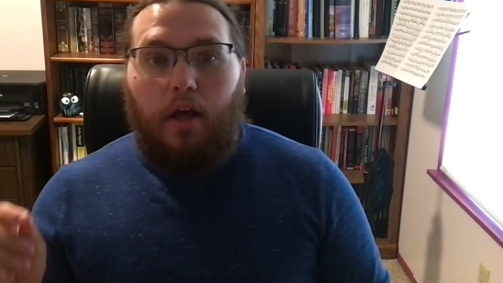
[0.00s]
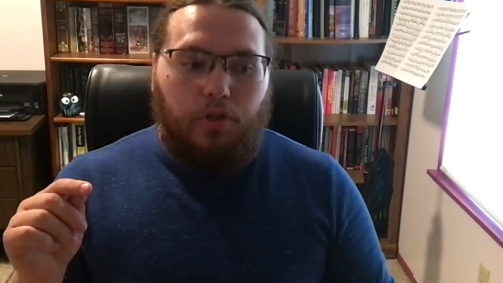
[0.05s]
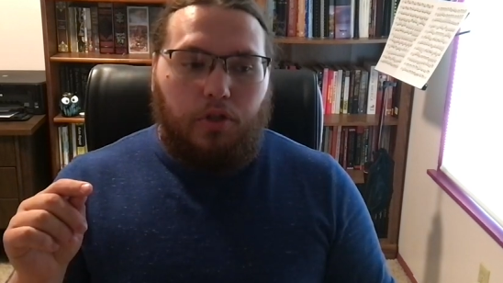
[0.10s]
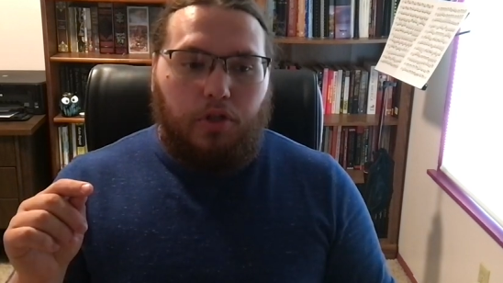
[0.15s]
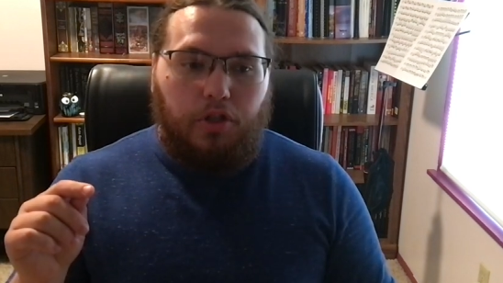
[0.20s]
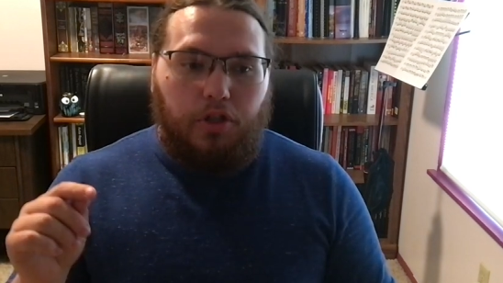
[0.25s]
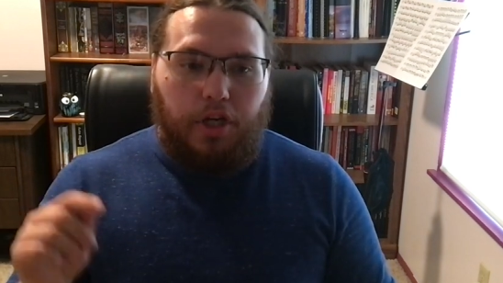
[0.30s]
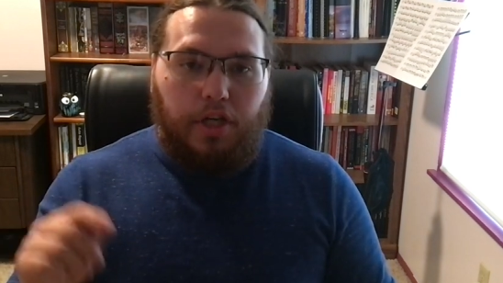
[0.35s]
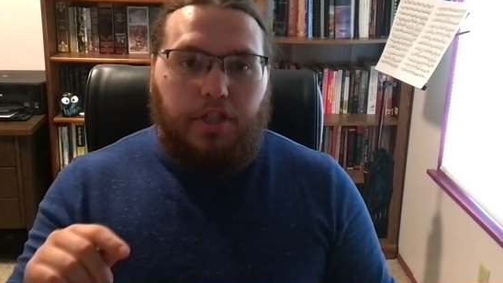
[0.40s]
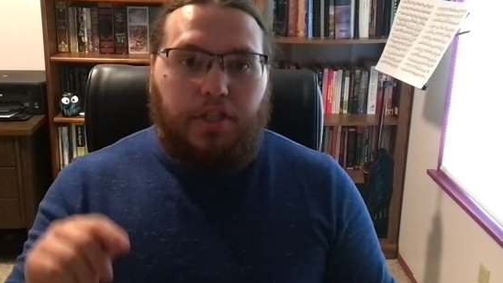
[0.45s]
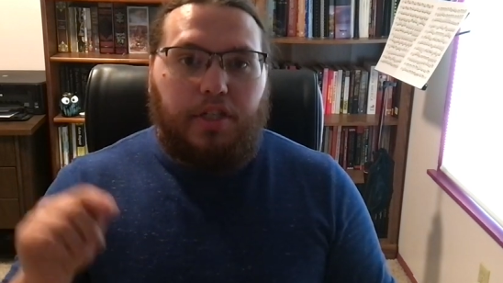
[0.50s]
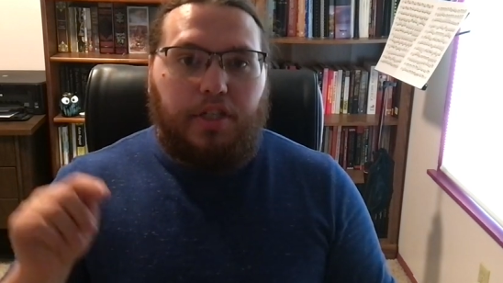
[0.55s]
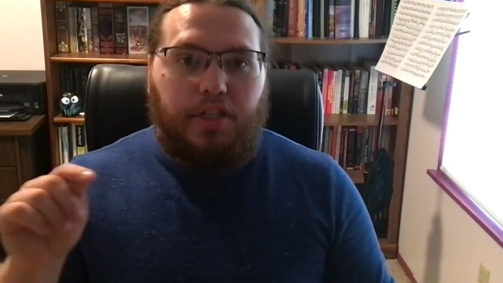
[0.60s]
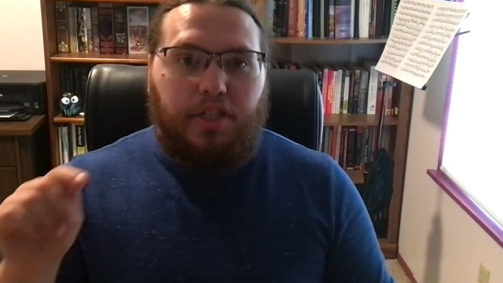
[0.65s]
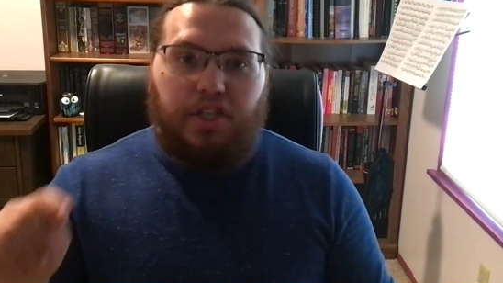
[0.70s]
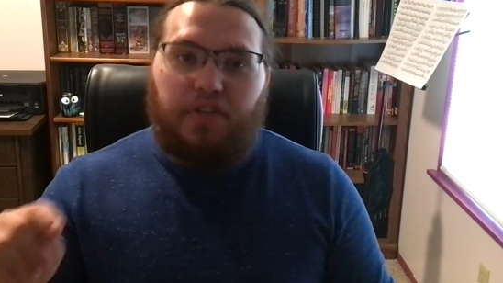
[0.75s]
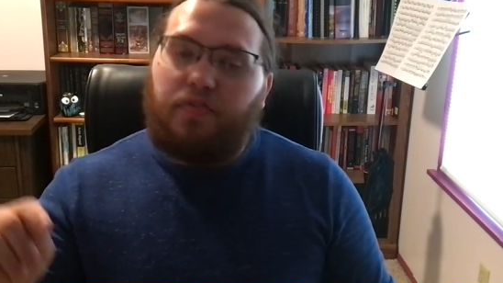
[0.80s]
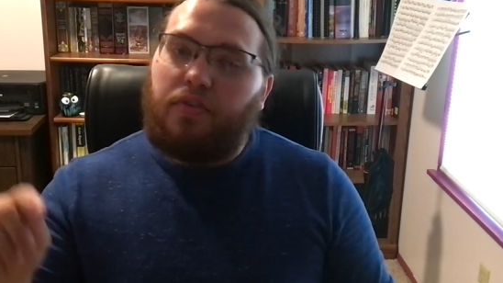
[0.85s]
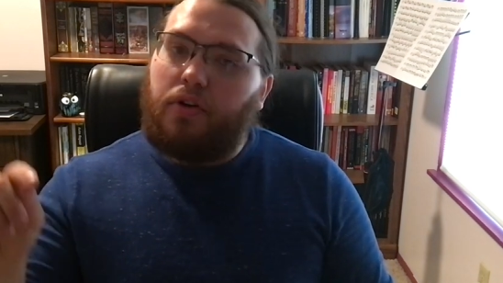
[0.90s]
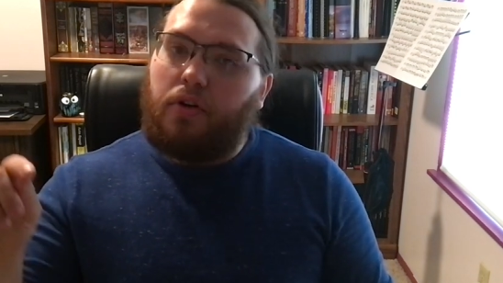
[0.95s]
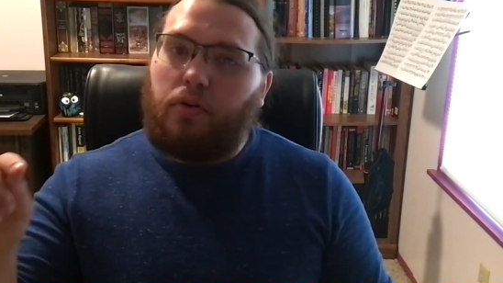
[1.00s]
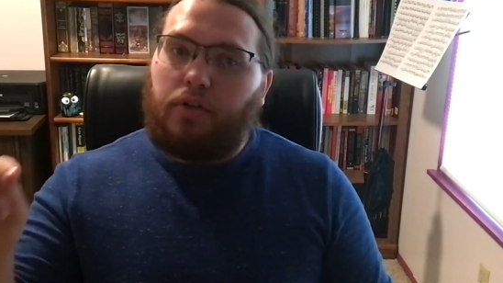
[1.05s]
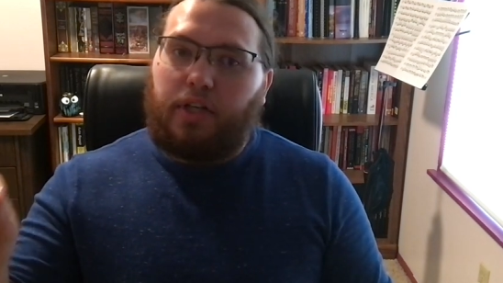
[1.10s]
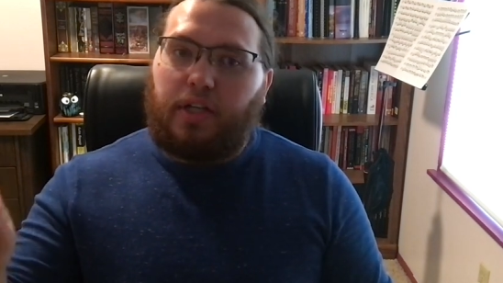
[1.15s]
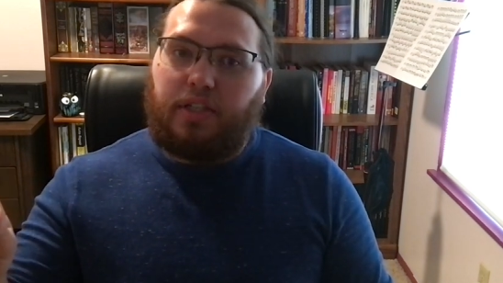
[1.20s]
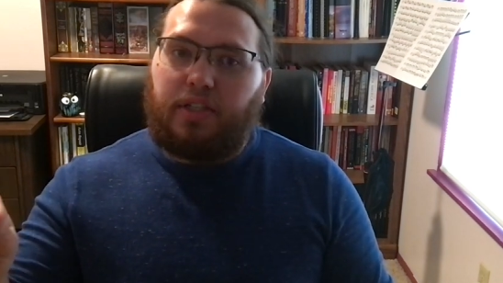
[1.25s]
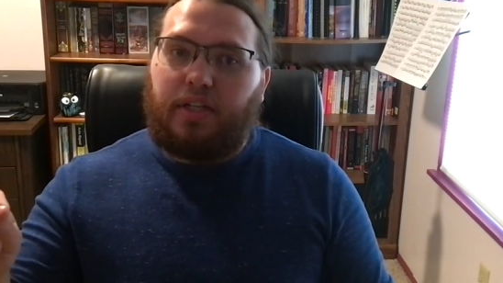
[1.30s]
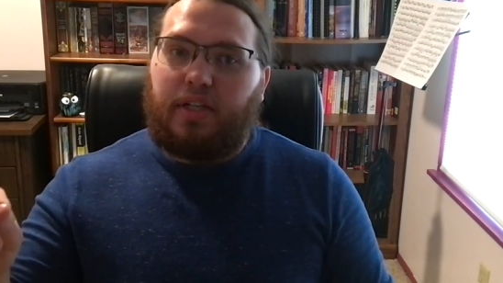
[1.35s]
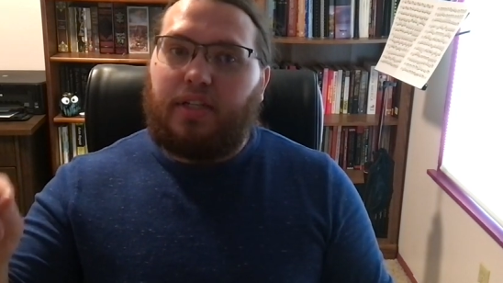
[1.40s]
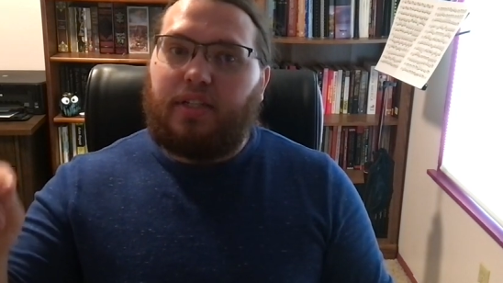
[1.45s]
Just as difficult
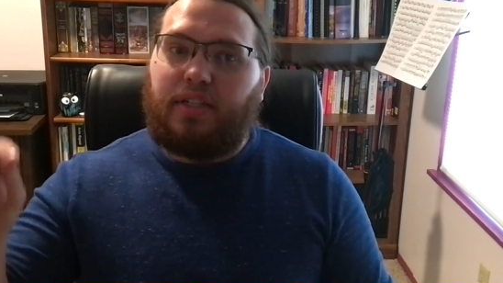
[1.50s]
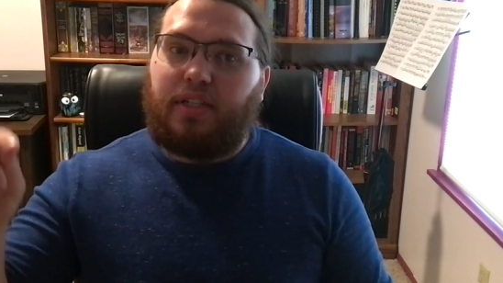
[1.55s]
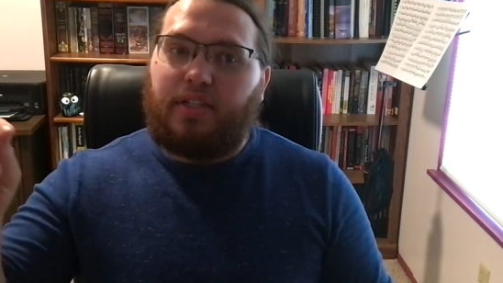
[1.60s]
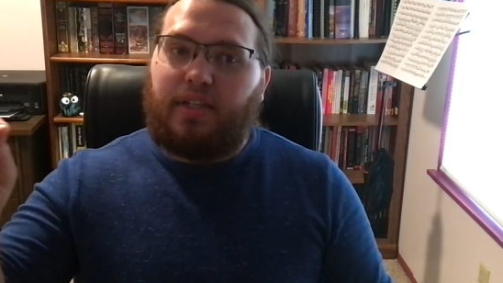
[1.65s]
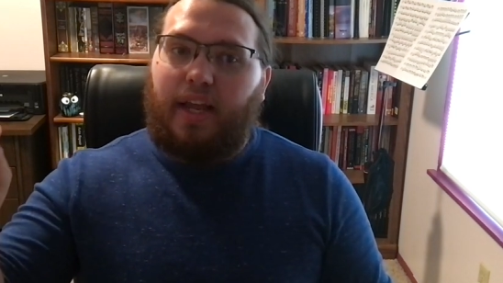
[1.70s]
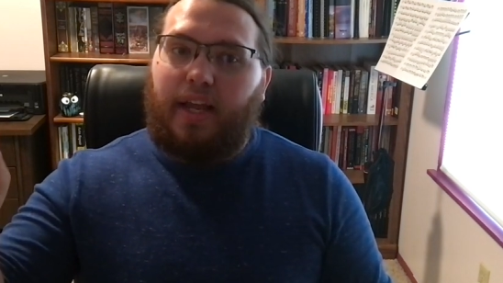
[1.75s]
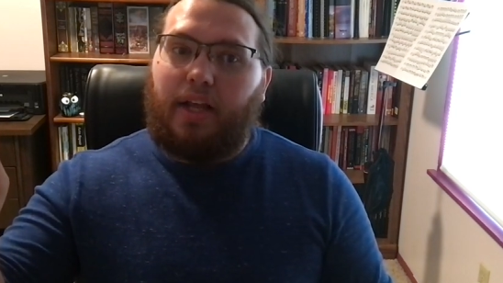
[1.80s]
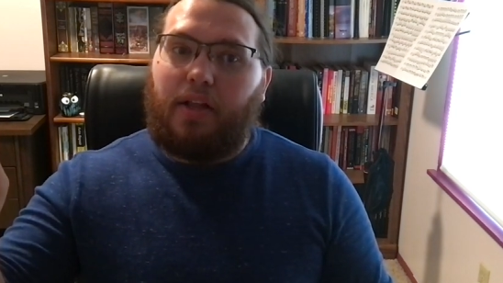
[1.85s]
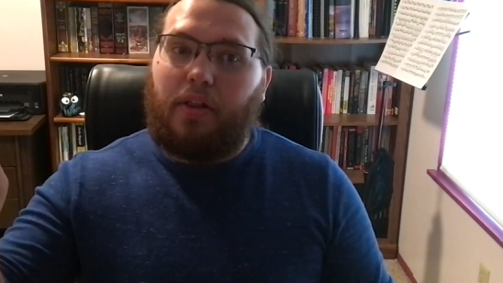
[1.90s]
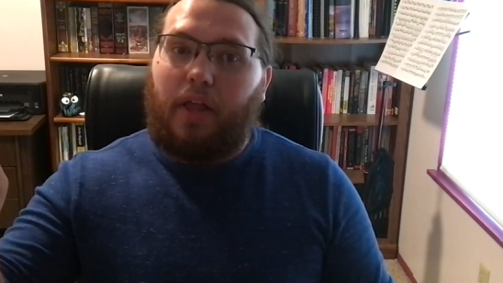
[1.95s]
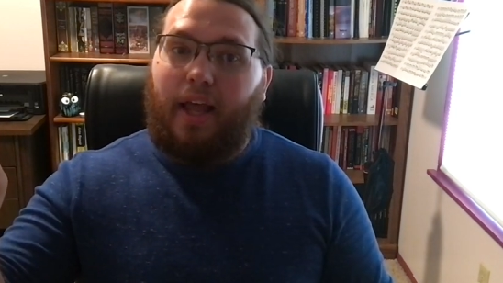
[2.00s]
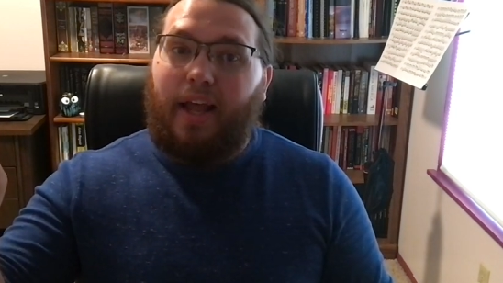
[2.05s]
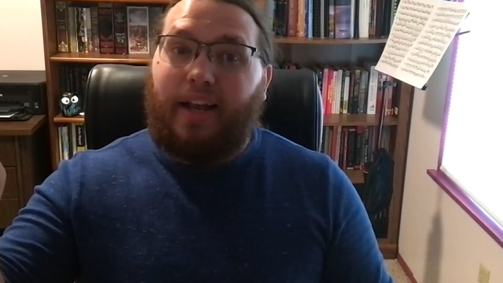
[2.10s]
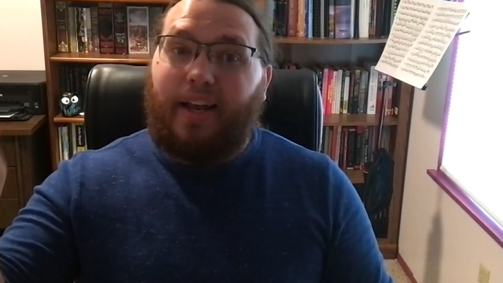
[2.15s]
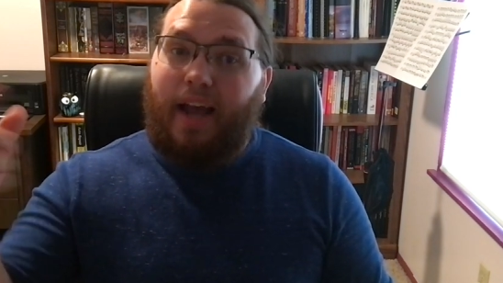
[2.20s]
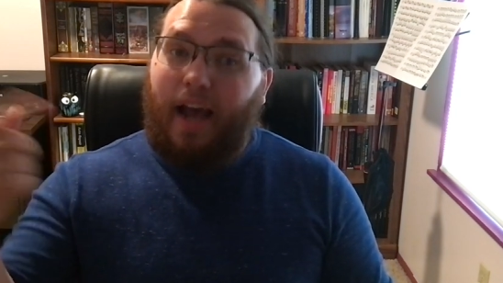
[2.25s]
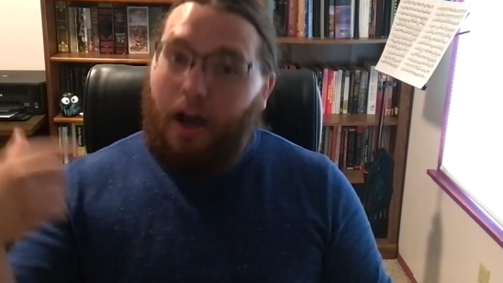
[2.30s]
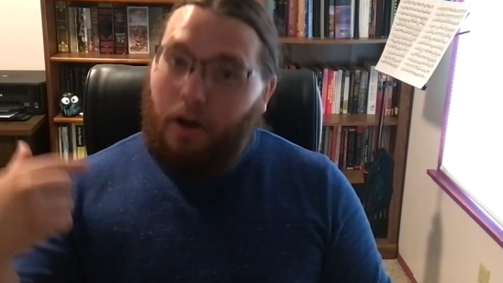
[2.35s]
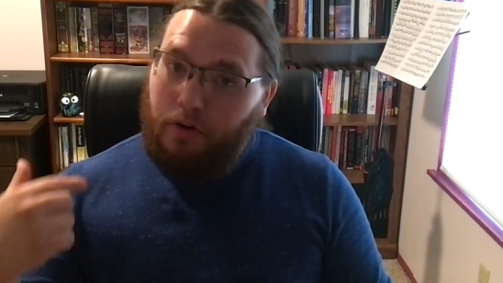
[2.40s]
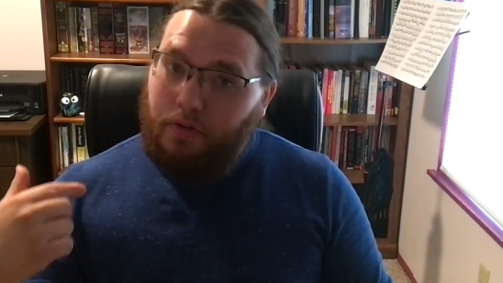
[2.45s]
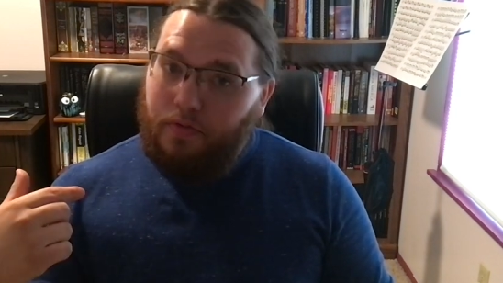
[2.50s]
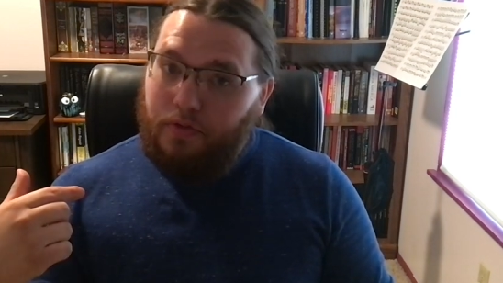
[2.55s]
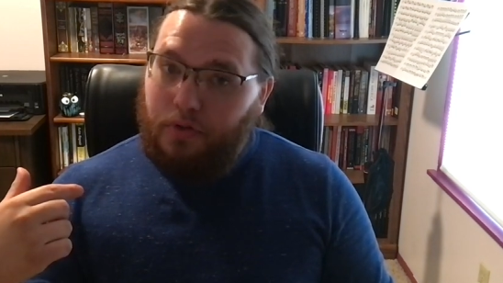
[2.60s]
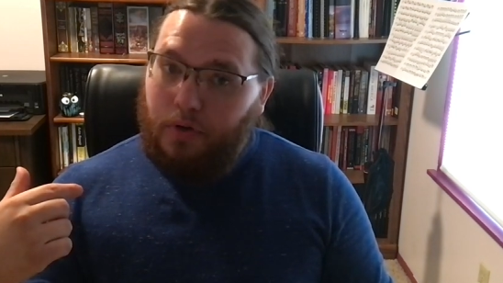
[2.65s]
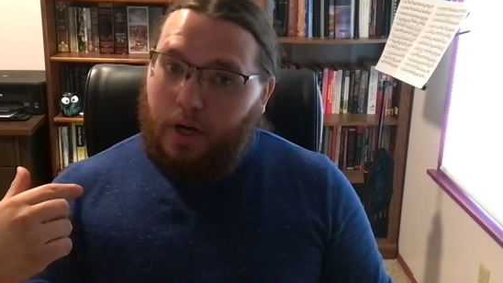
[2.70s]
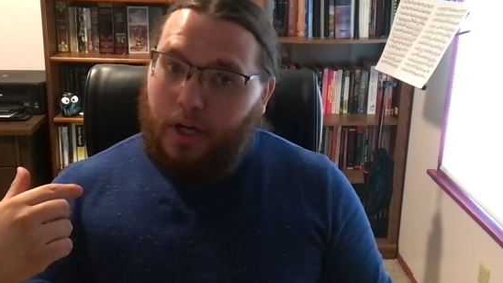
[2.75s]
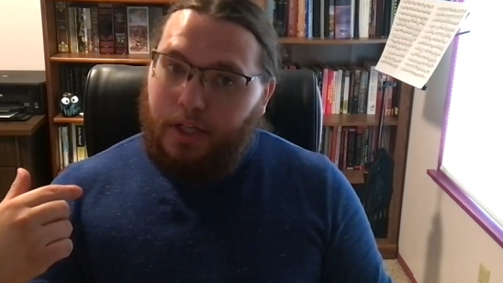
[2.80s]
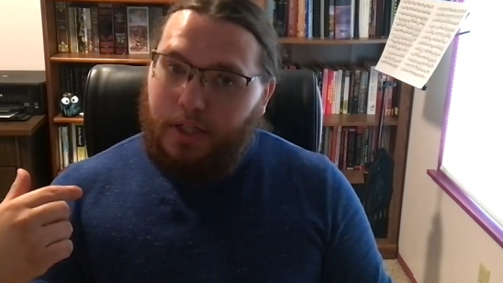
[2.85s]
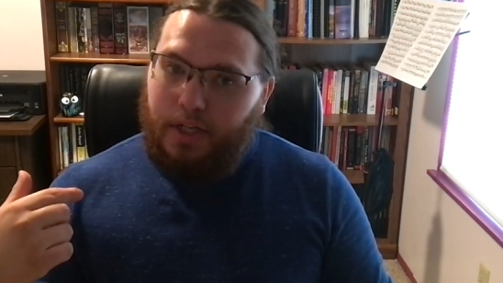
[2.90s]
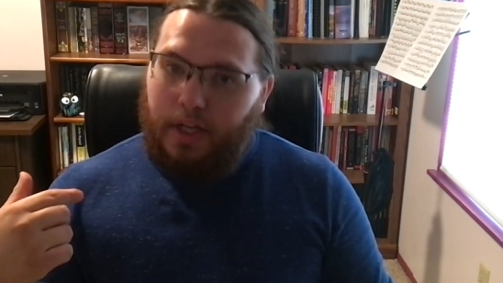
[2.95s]
as it is to take land out of
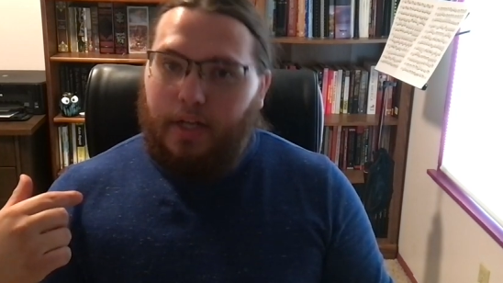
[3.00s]
trust,